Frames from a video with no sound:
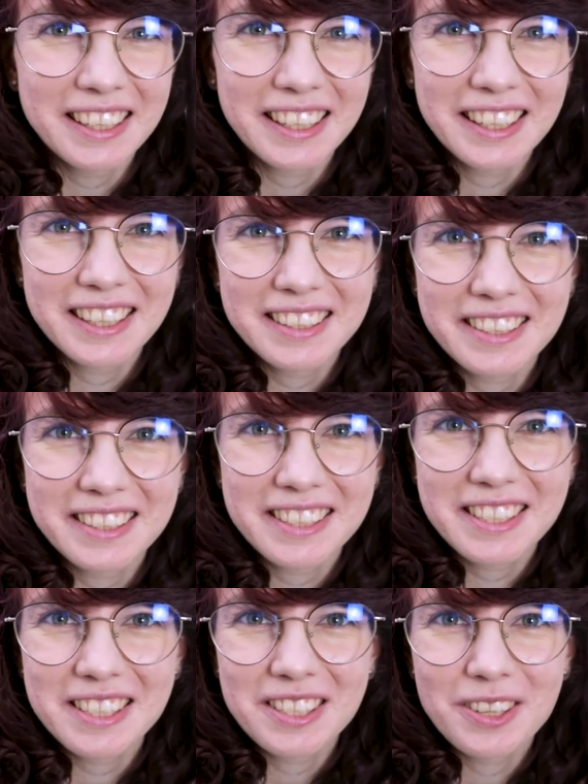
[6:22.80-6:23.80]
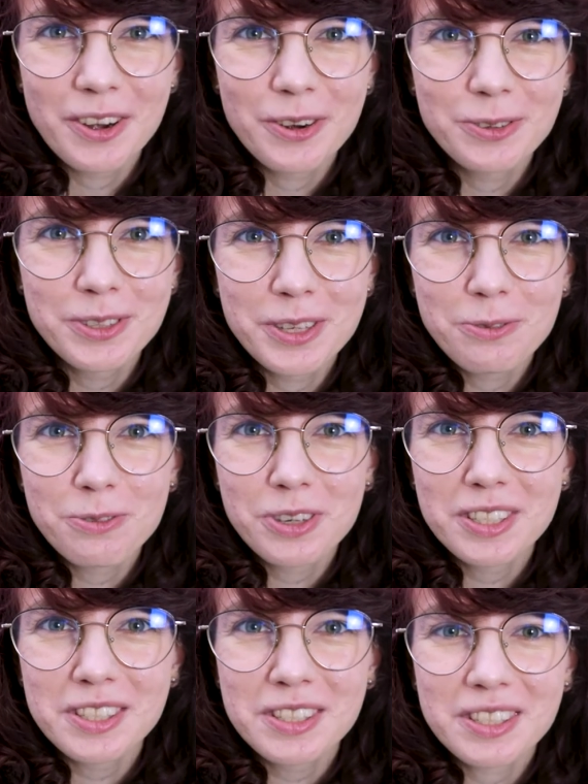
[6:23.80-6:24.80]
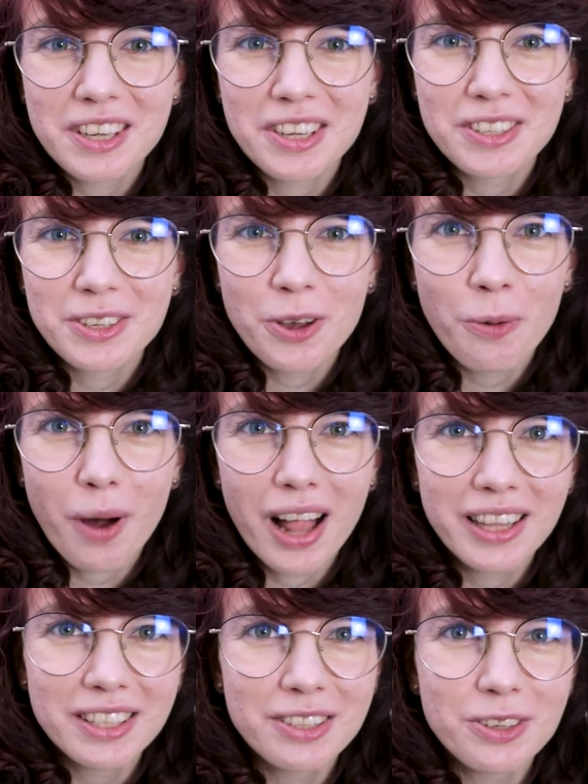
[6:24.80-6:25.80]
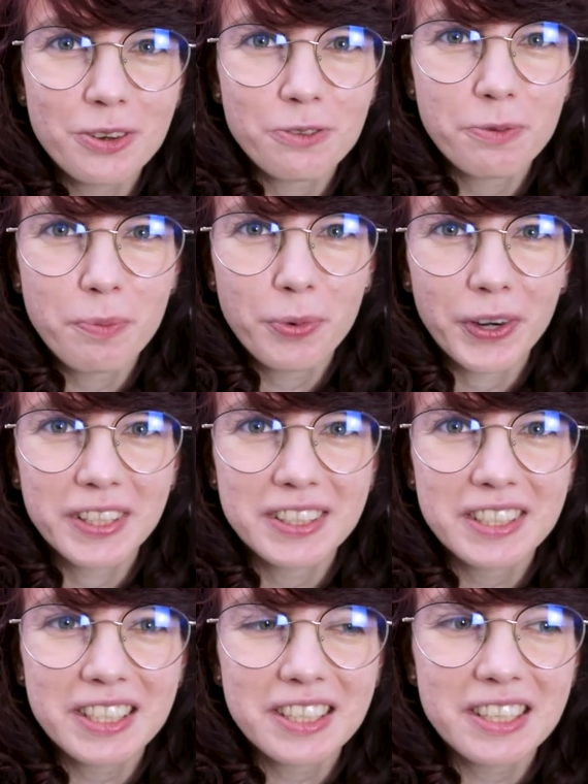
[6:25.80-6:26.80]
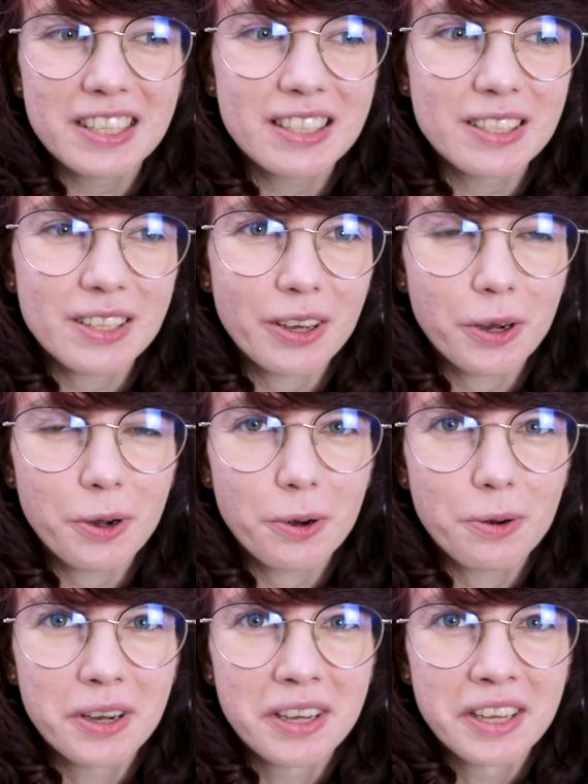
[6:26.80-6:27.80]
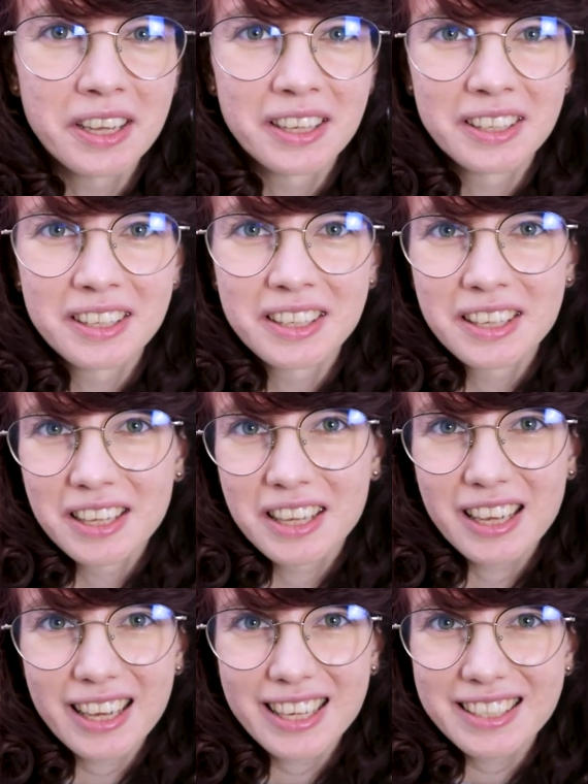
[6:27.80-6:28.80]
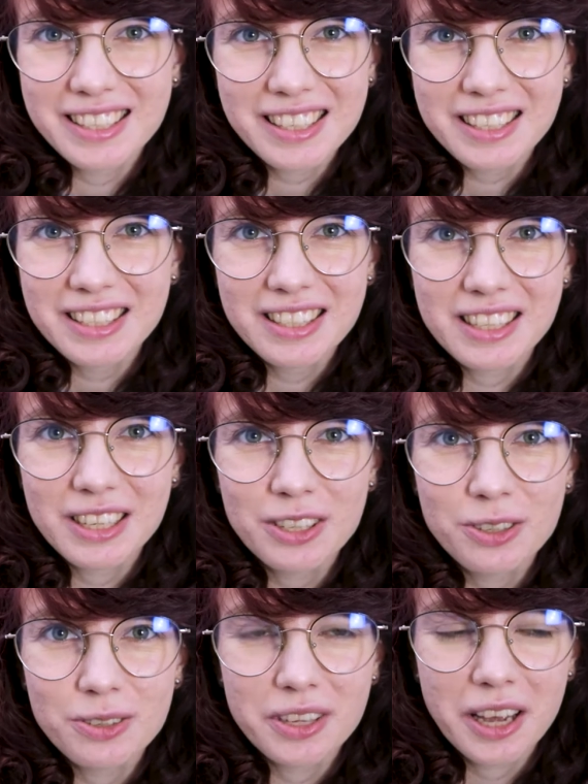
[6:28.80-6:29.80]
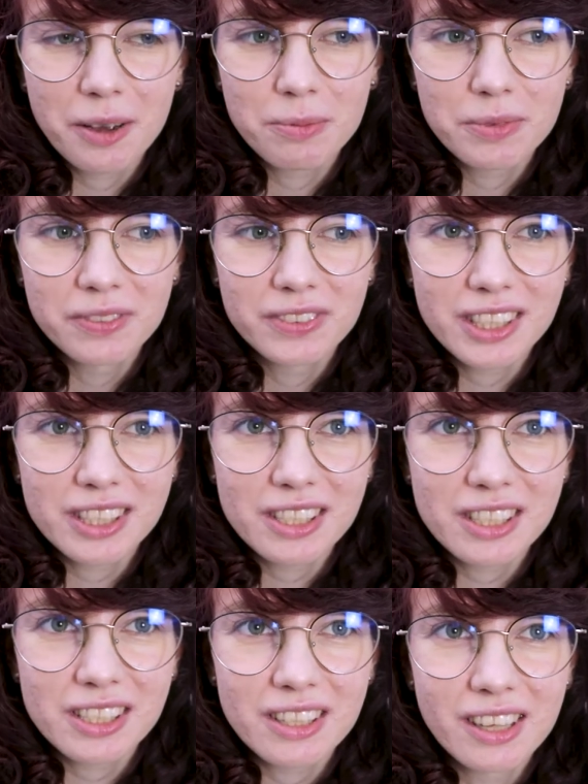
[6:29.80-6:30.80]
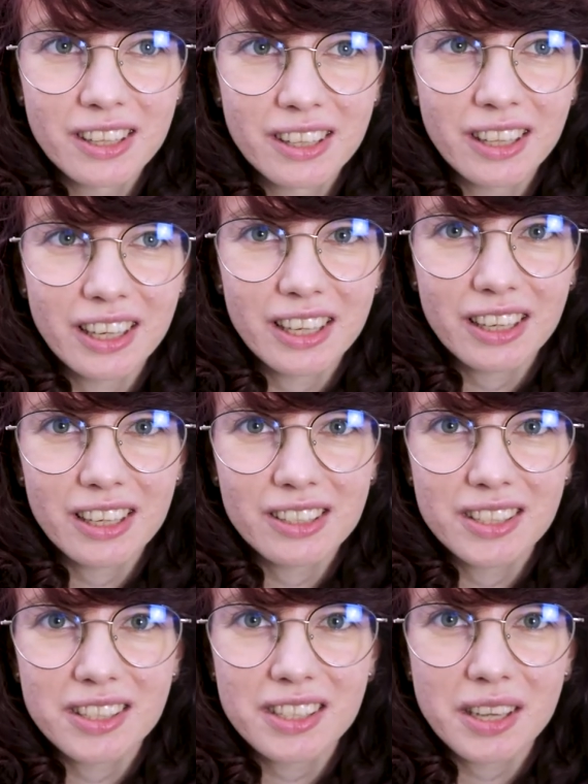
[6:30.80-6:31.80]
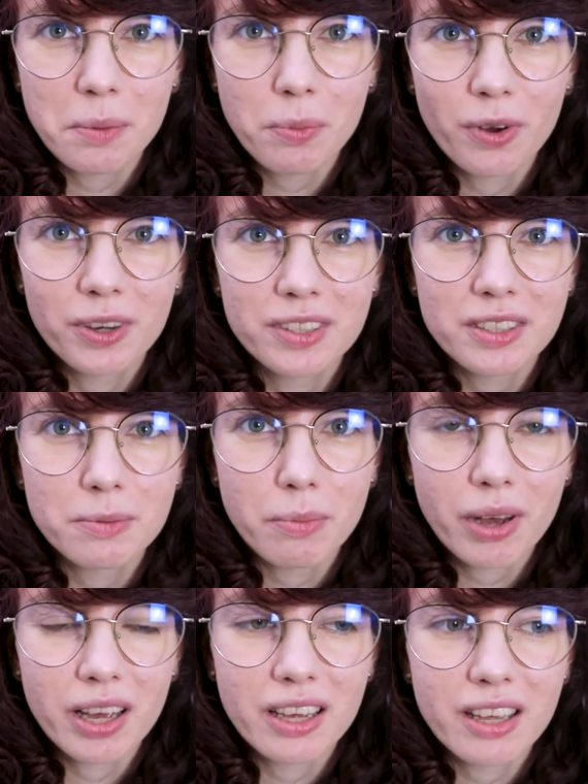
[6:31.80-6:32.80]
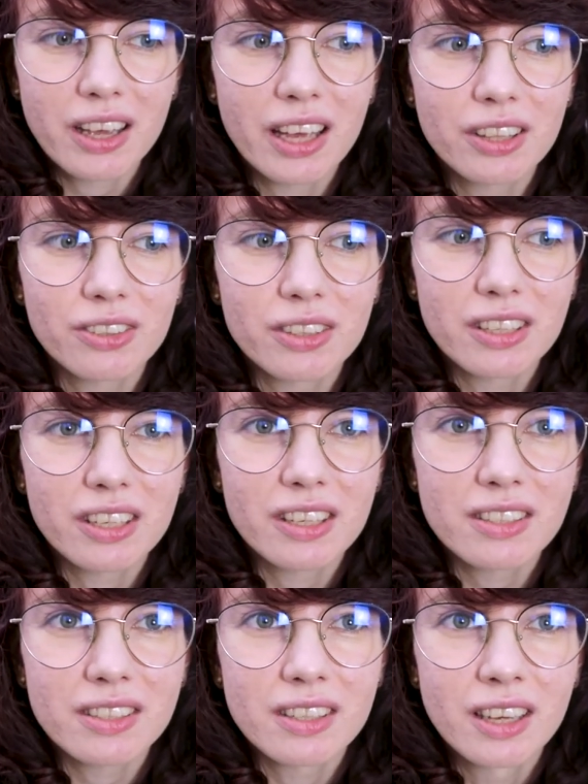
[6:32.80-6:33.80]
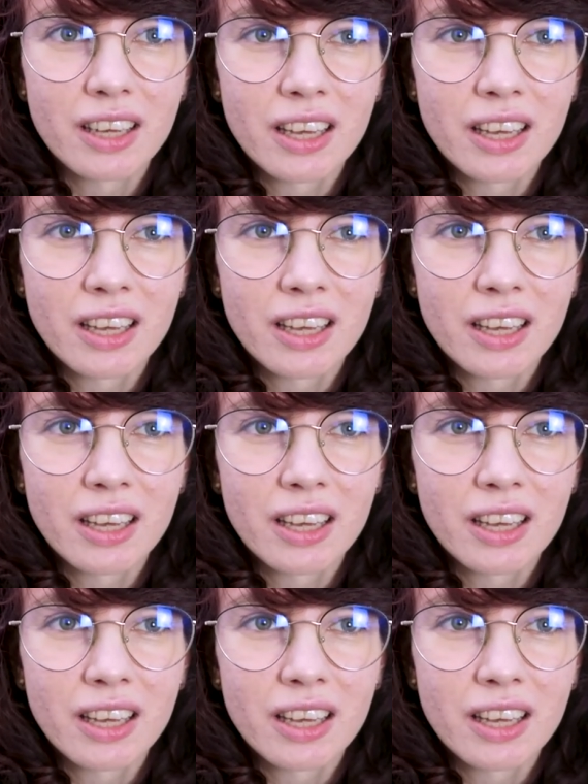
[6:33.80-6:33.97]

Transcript: like there's no difference in quality of printing, so I just stick to them. There's like I don't see a point in buying Canon inks